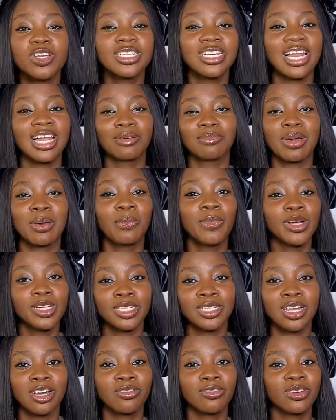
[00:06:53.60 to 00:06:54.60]
are like my
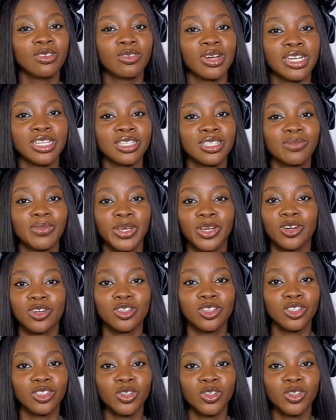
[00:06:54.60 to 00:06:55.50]
personal favorites because